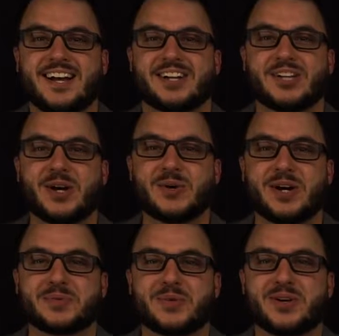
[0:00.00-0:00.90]
Hello
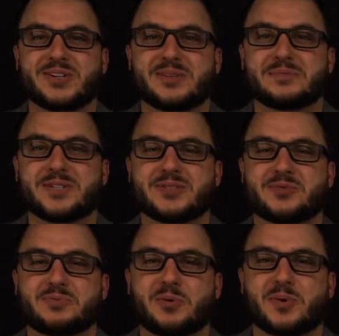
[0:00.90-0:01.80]
and welcome
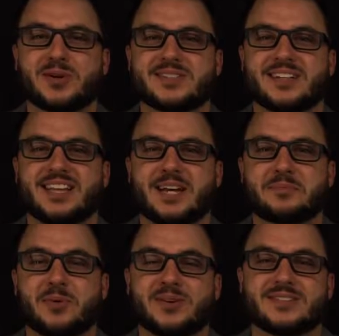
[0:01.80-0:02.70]
to Portworx
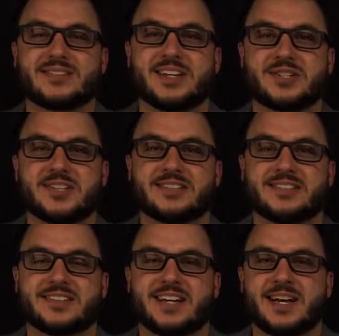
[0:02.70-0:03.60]
Lightboard
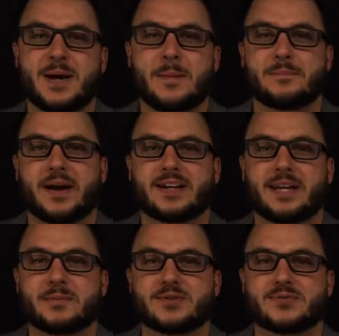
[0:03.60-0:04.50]
sessions. My
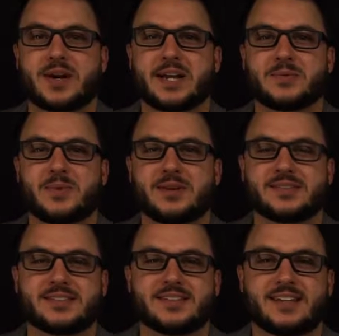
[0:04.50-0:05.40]
name is Ryan
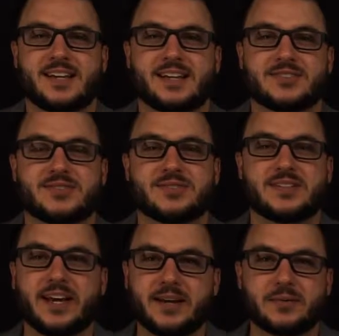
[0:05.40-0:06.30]
Wallner, and
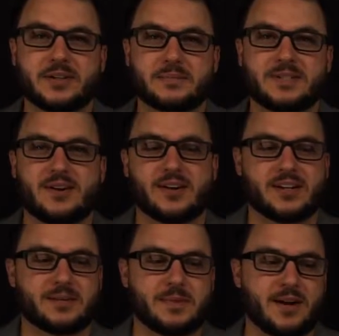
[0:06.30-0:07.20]
today we're going to be
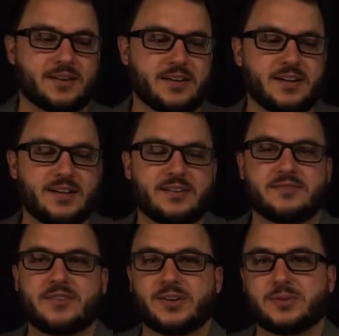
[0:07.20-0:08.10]
talking about
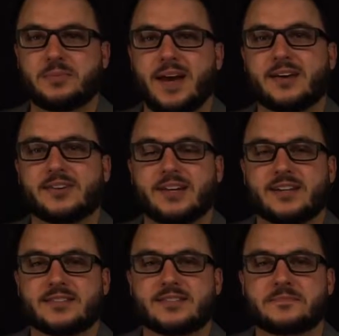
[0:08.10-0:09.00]
volume
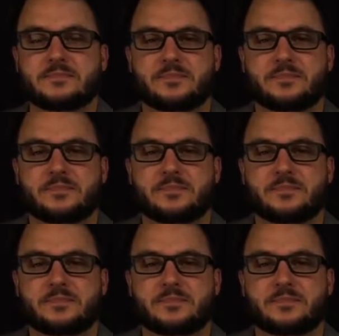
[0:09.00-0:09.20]
aggregates.